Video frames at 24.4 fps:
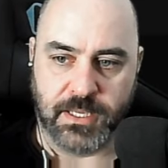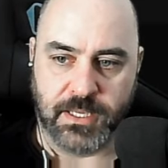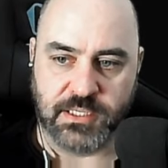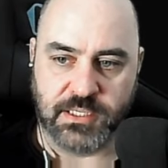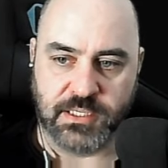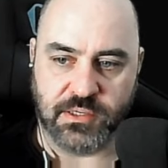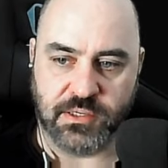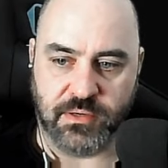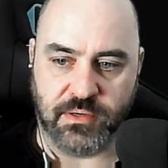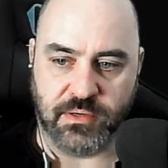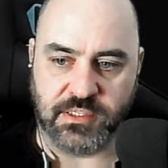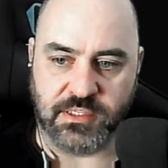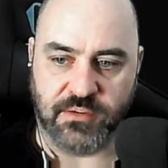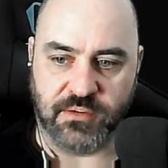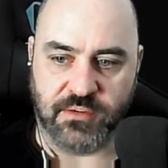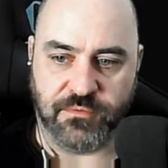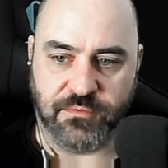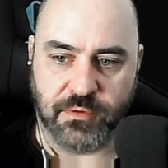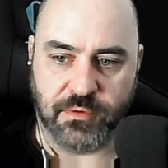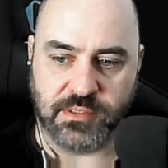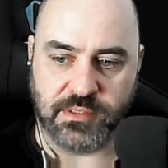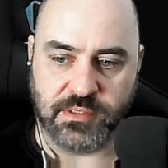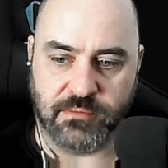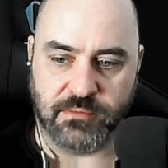on and so
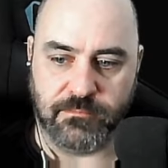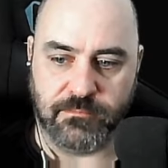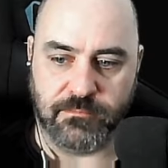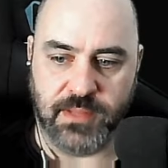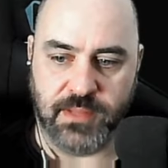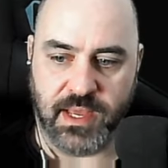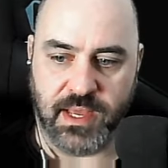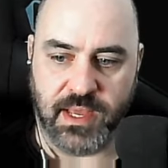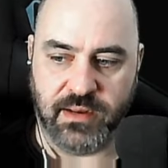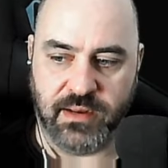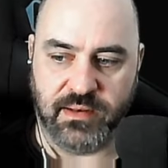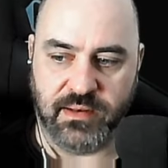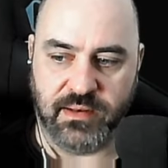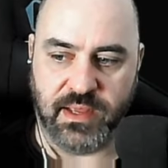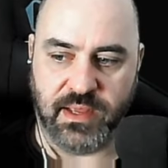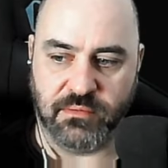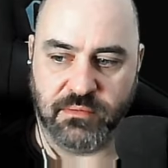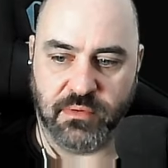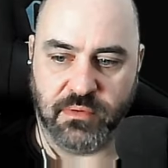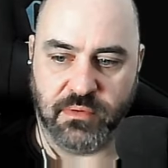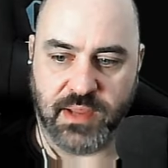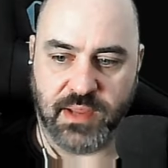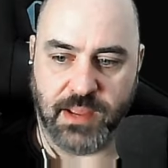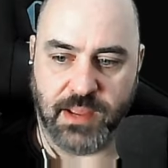forth. So not a
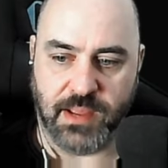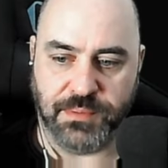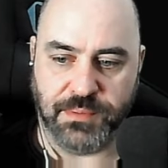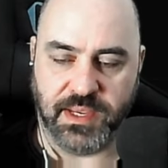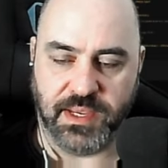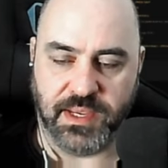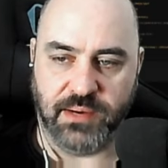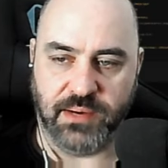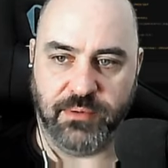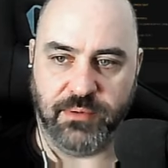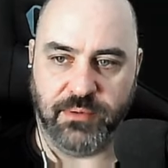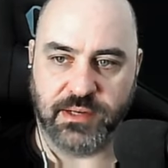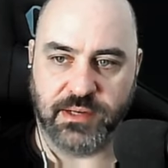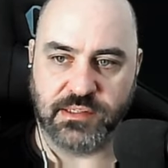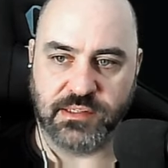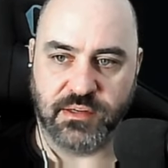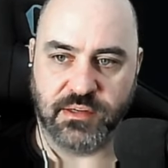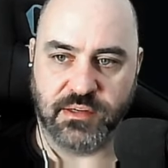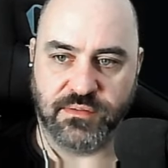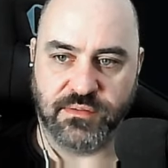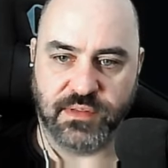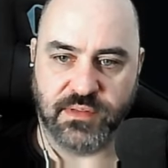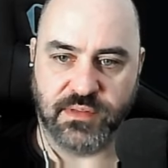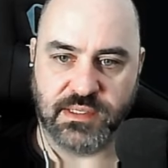real complicated way to
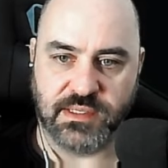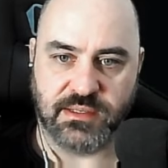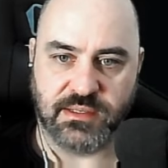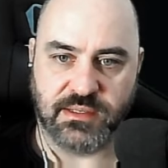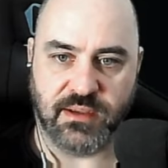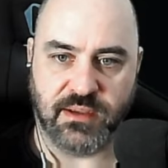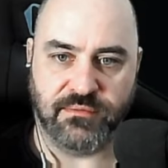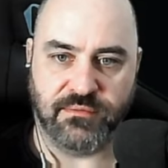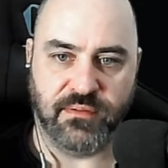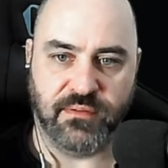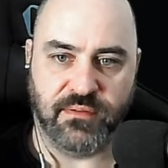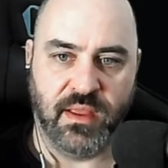search for this stuff.